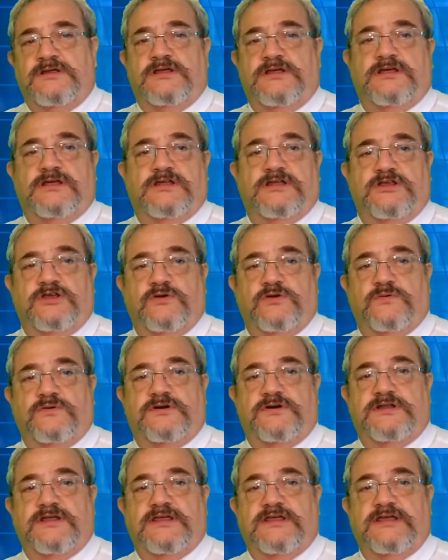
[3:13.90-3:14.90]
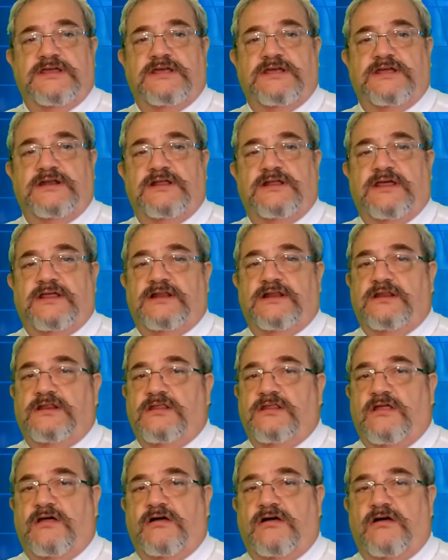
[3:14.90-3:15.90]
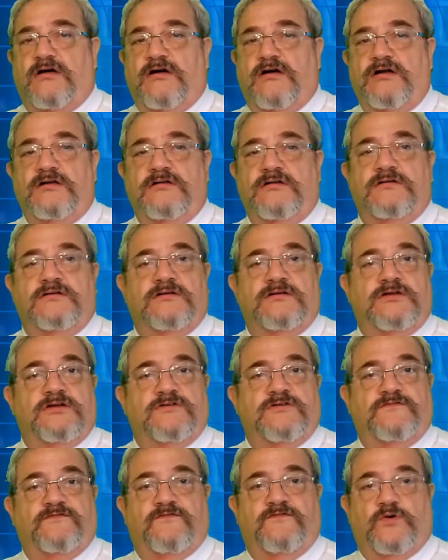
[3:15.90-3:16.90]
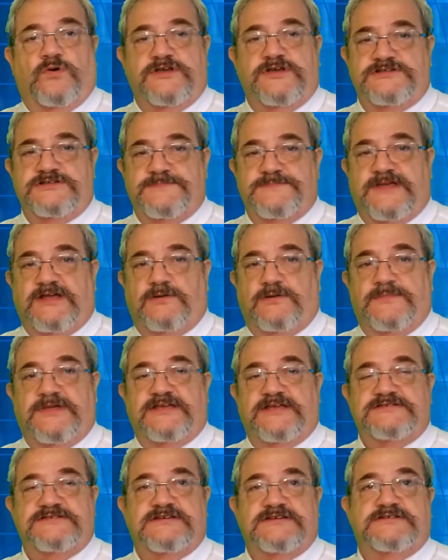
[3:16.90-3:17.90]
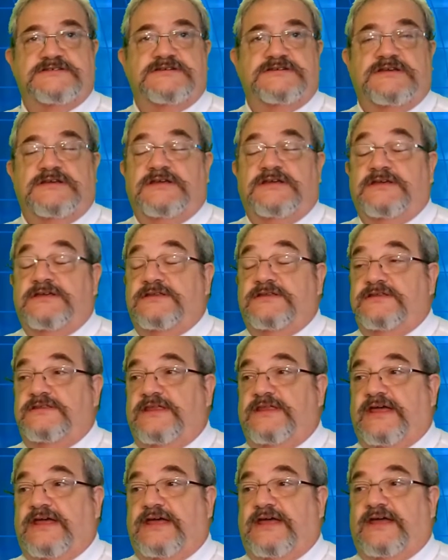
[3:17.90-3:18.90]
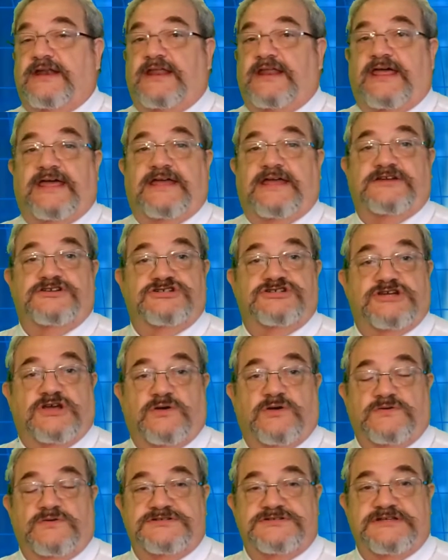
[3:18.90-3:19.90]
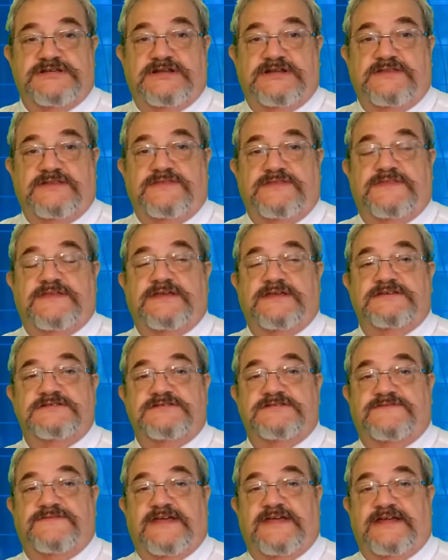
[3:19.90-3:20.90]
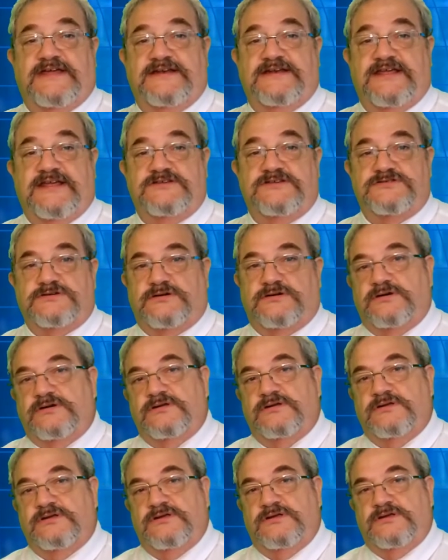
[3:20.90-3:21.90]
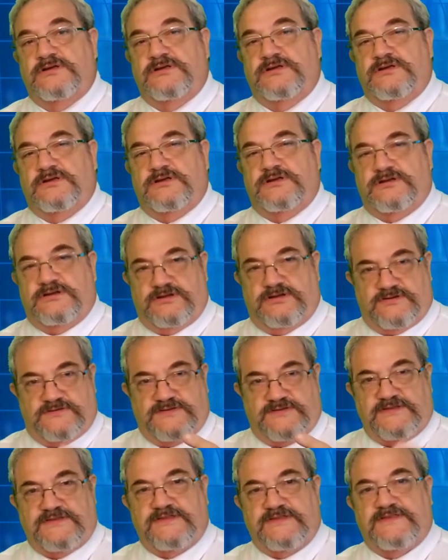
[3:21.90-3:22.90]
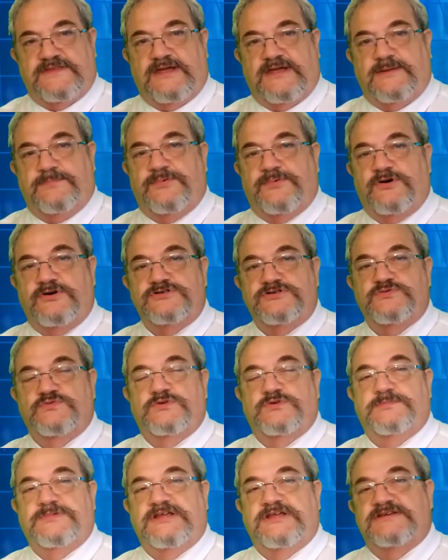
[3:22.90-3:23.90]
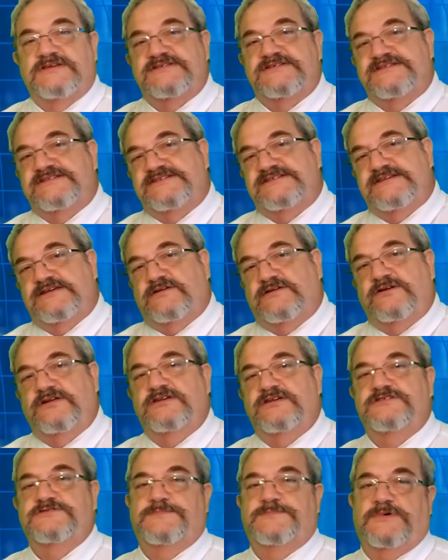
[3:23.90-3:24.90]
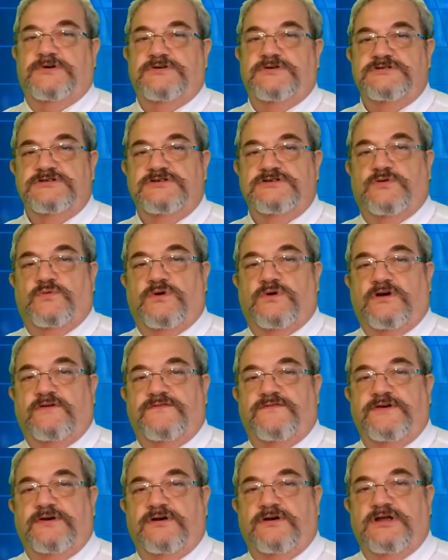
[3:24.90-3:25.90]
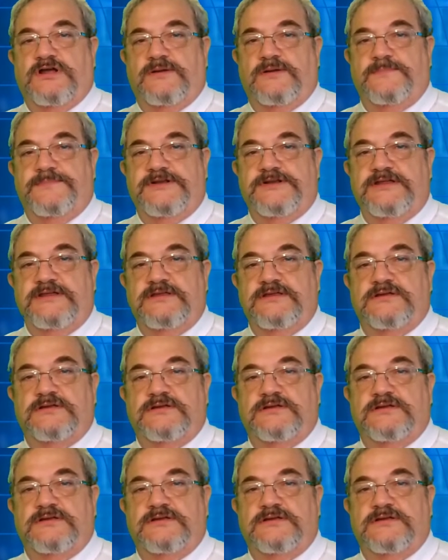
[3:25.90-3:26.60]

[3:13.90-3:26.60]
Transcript: and you were to get a long voicemail message that had jokes in it, things of that nature? Do you think that that person would be a serious person to work for your company?